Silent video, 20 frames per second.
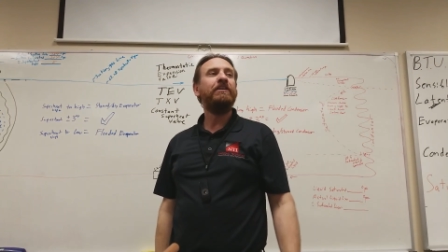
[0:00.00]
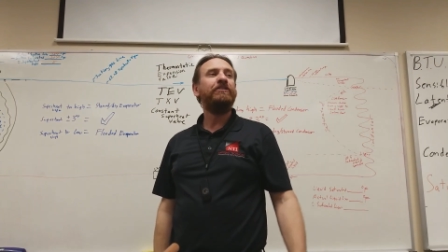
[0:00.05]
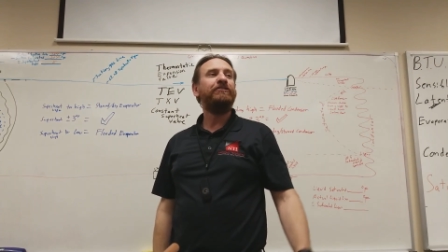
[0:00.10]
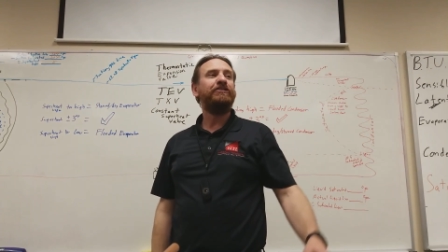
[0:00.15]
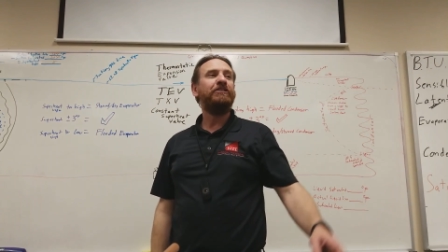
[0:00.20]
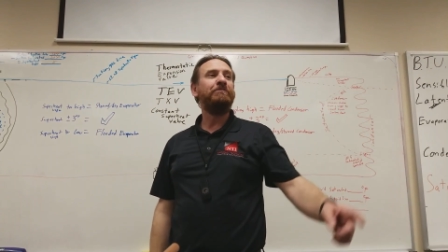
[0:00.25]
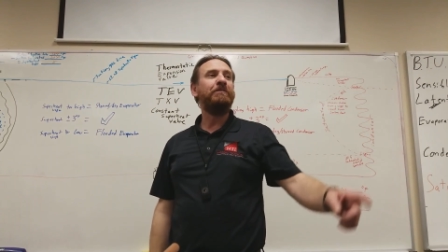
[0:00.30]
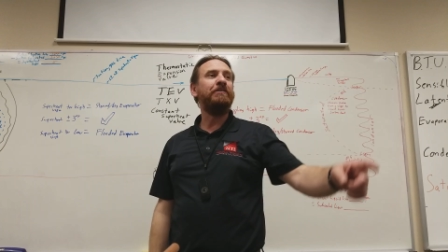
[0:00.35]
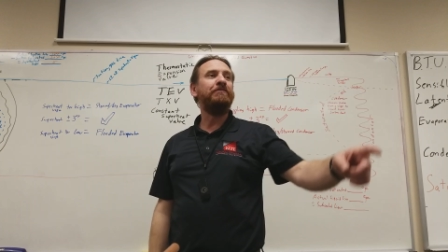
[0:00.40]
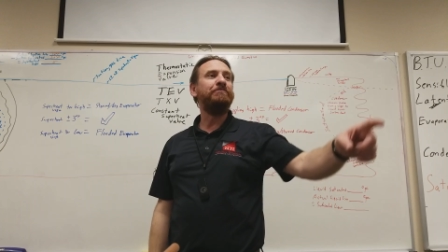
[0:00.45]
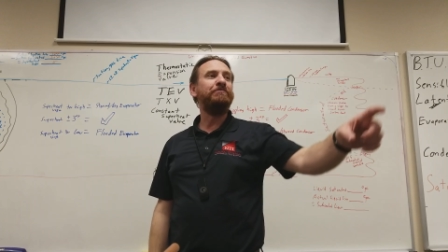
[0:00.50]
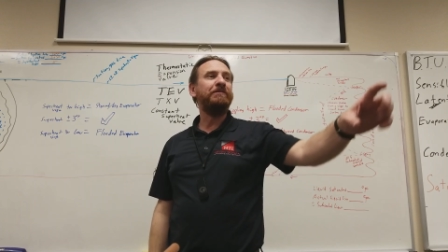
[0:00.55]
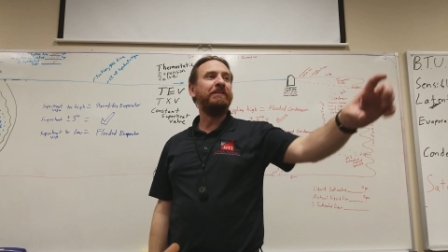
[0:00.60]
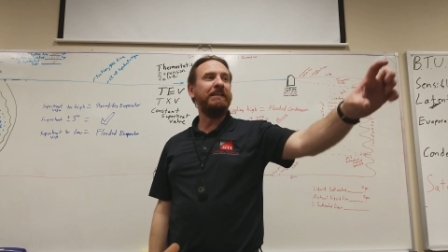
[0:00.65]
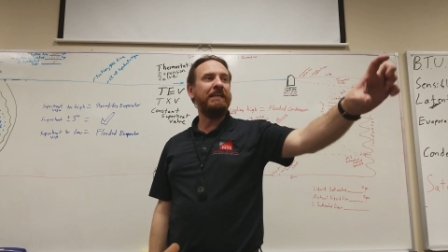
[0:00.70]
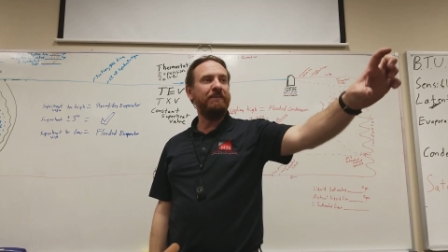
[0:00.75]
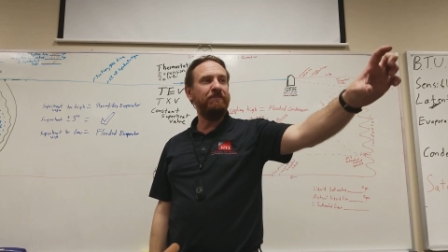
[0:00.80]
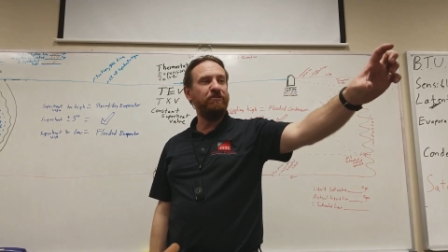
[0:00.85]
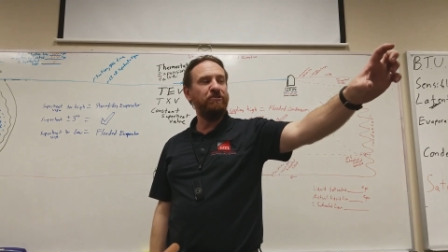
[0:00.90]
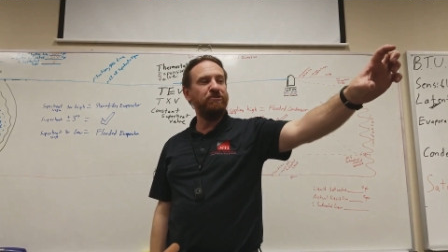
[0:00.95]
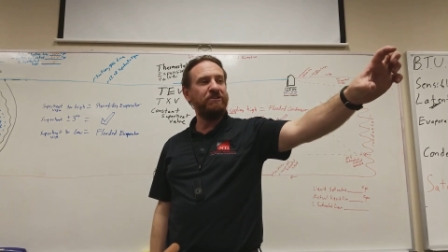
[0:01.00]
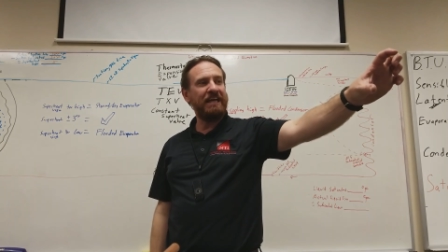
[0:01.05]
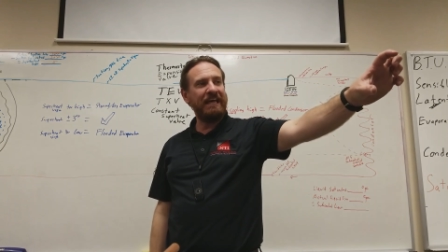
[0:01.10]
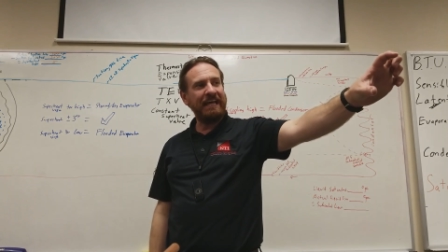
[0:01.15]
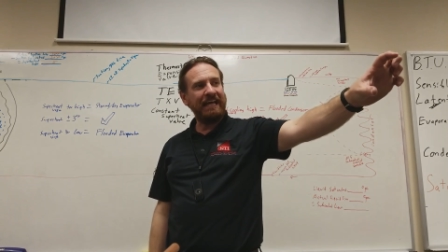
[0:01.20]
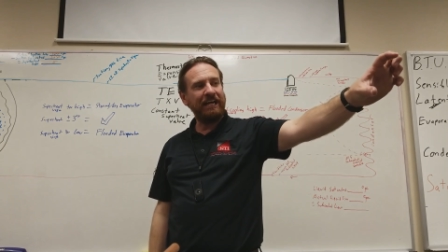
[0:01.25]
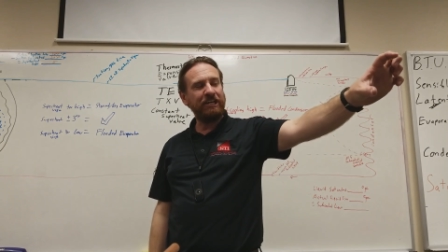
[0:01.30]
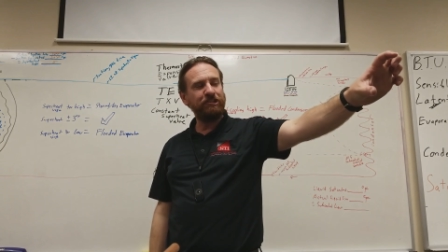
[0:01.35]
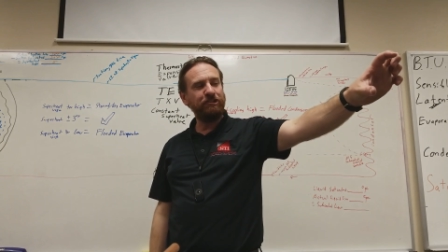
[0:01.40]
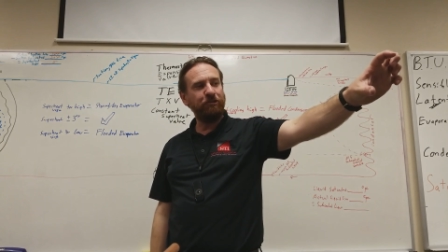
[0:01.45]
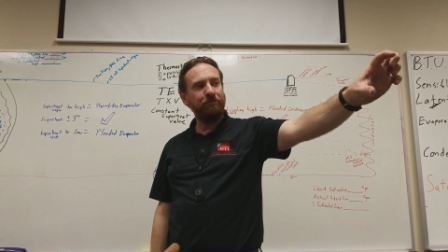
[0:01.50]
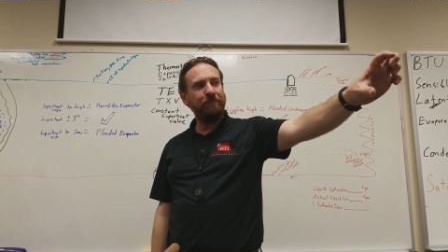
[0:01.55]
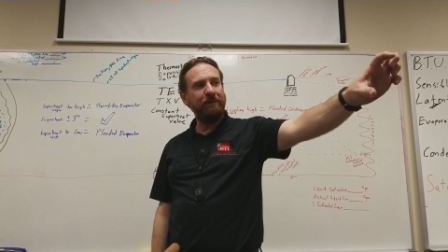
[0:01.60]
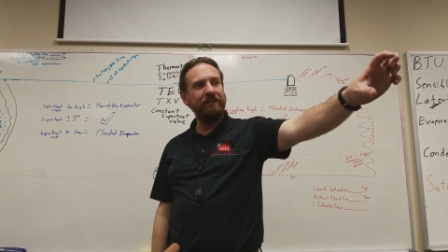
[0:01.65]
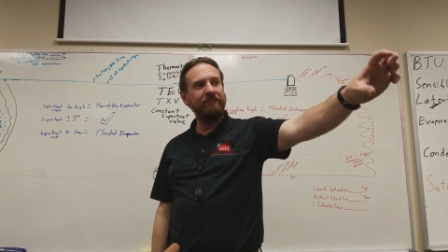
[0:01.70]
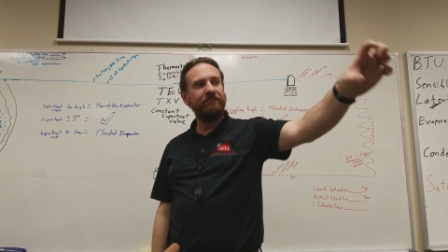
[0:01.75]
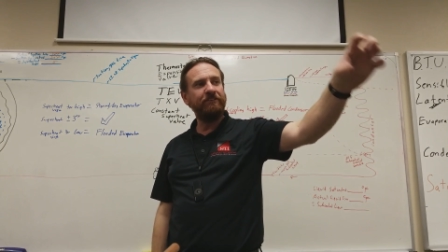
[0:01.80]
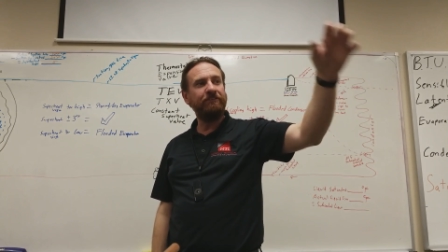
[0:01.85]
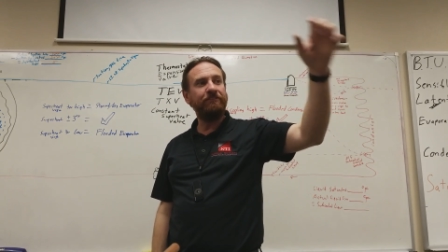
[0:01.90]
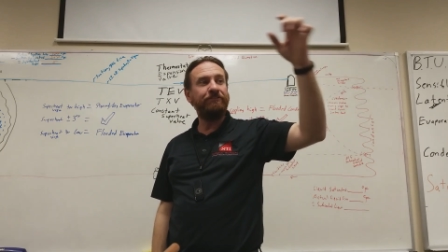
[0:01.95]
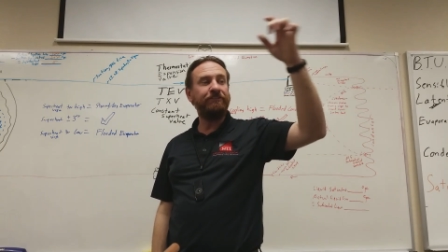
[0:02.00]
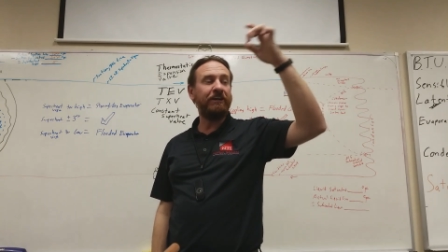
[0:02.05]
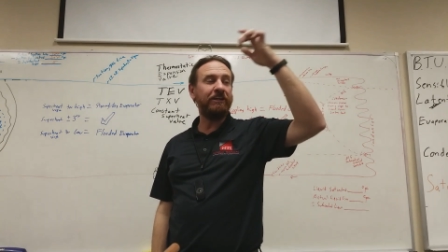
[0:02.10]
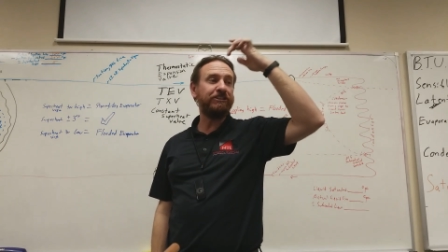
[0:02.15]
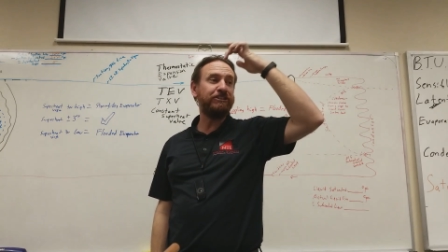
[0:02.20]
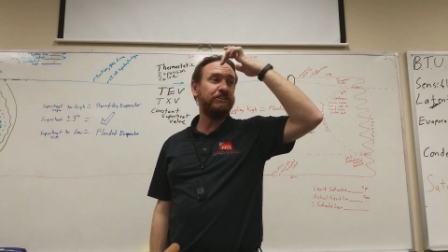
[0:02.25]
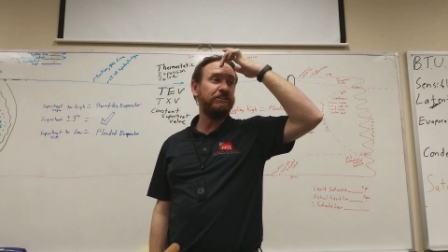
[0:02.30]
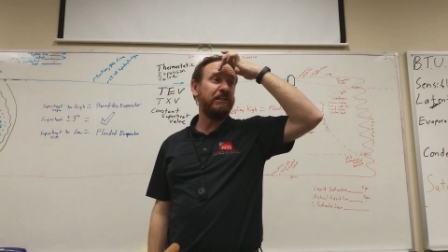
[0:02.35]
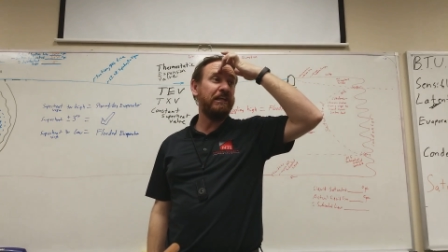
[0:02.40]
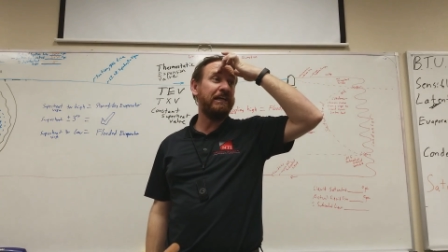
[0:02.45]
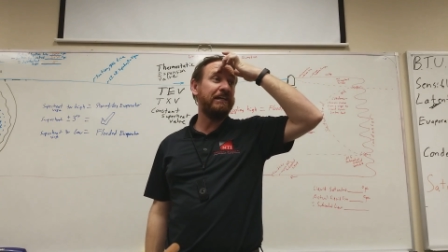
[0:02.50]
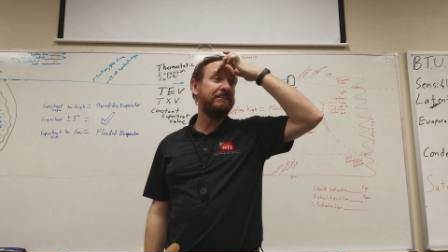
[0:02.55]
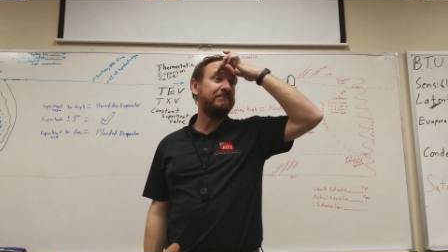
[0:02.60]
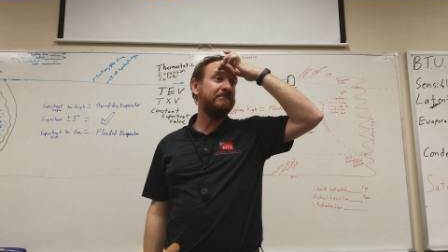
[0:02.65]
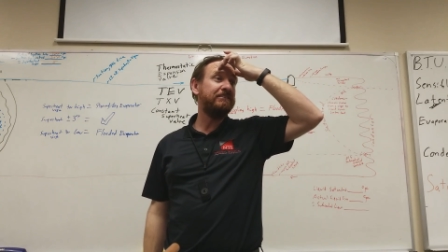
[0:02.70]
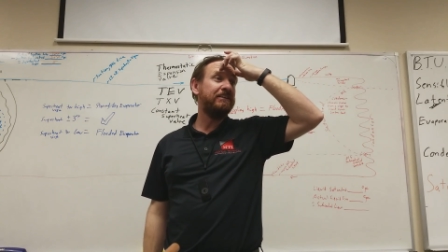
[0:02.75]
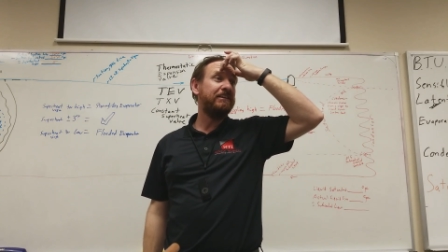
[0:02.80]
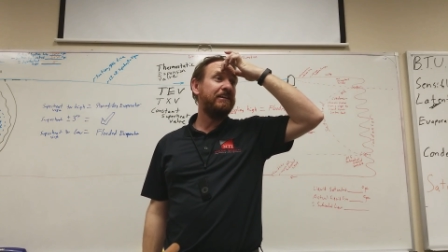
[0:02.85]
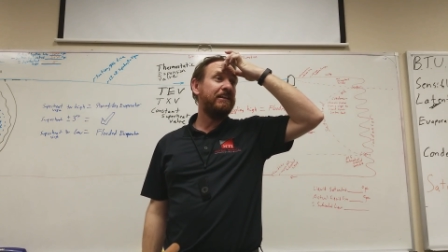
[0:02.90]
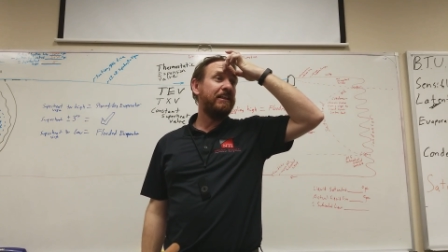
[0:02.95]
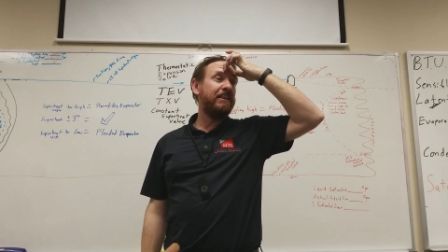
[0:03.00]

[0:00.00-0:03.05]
Some of them leave you that actual piece of suction line